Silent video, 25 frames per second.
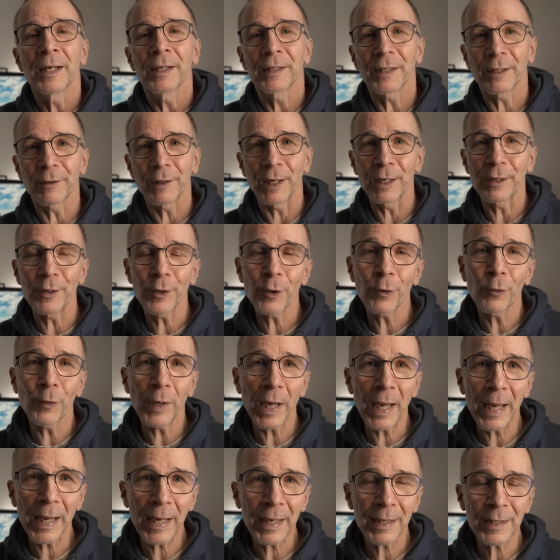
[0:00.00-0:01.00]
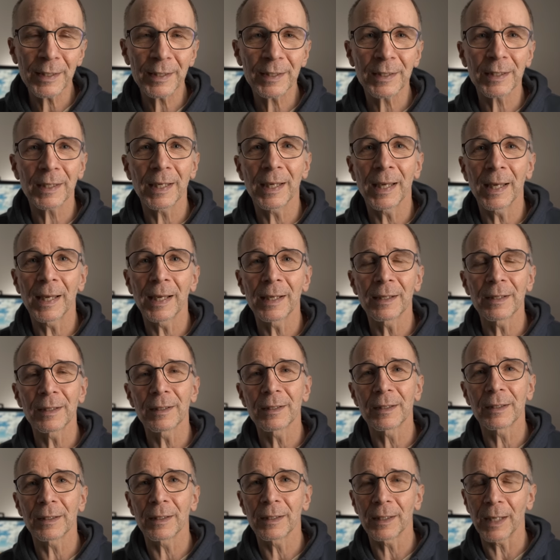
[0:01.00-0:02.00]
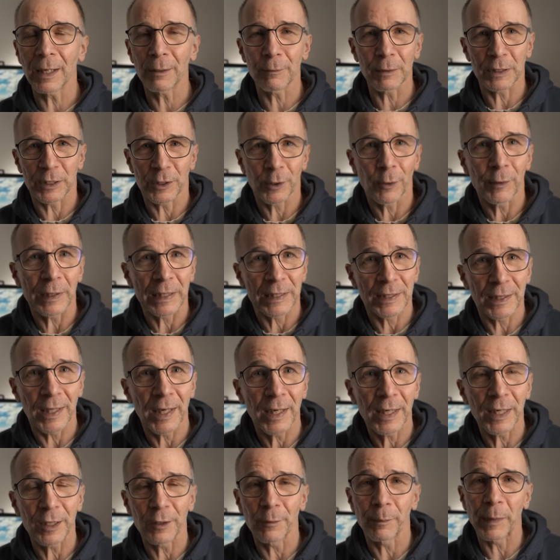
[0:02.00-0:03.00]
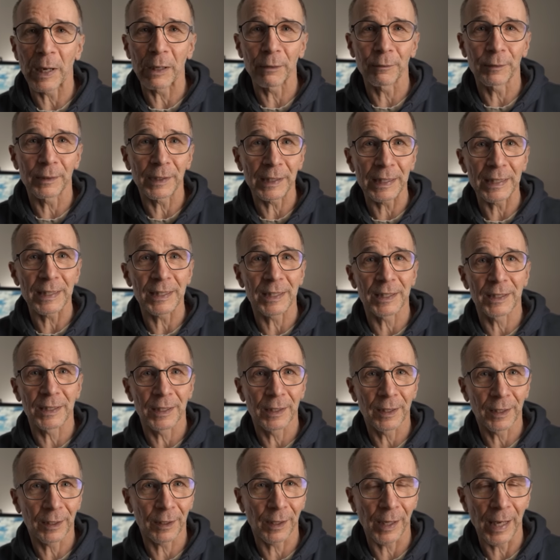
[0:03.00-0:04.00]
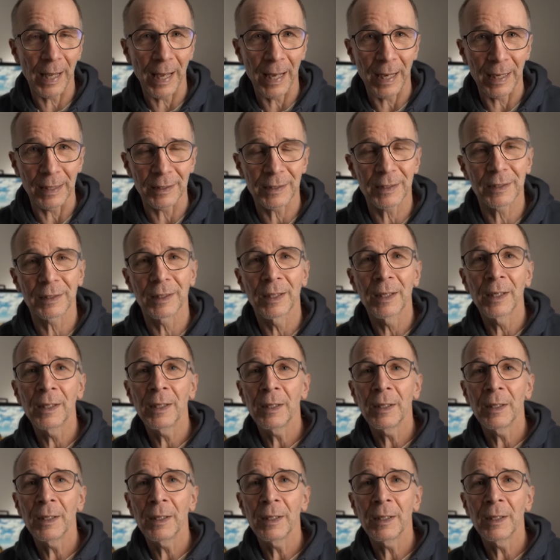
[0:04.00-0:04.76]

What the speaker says: there are no ads, and I was so excited about this class.